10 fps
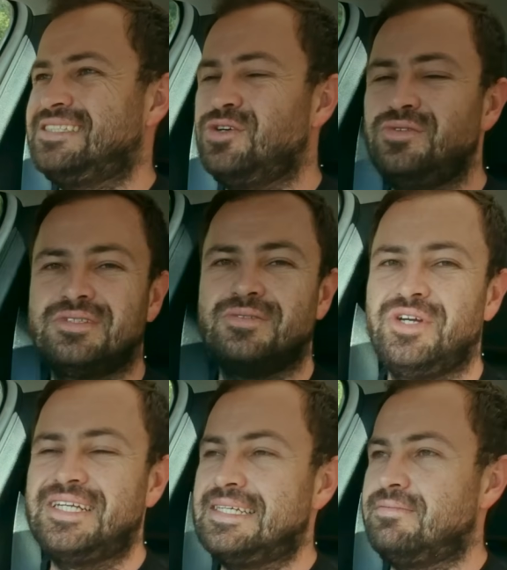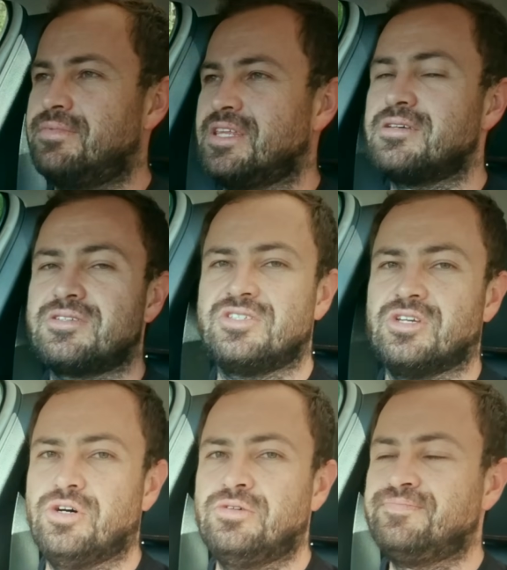don't really think
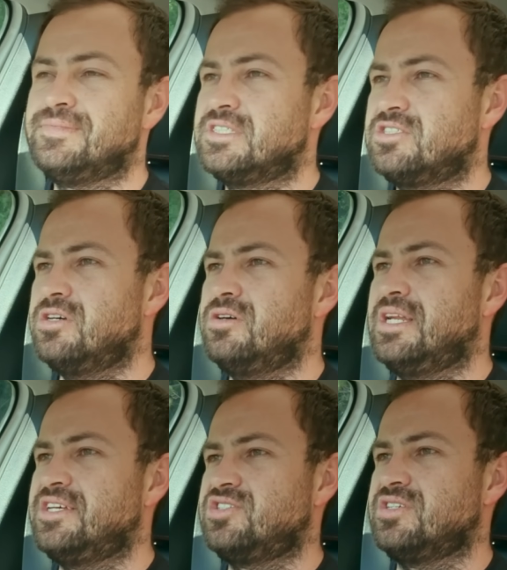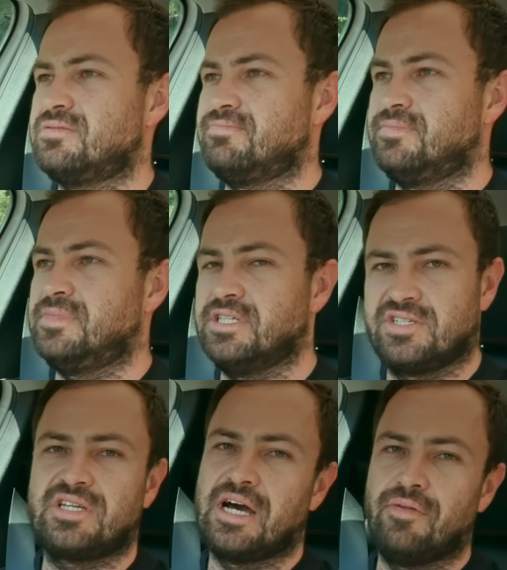so. So let's just
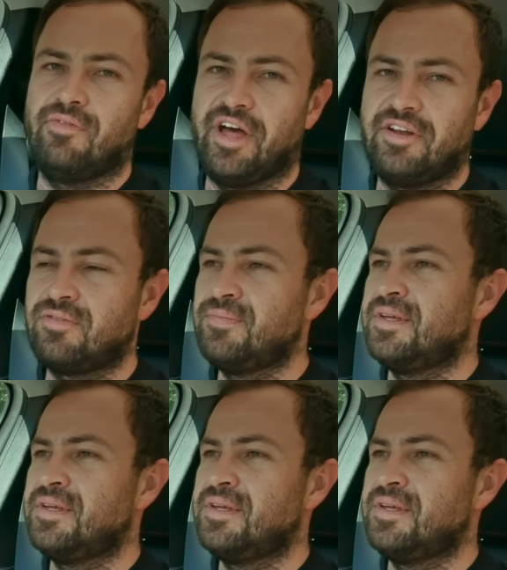discount that.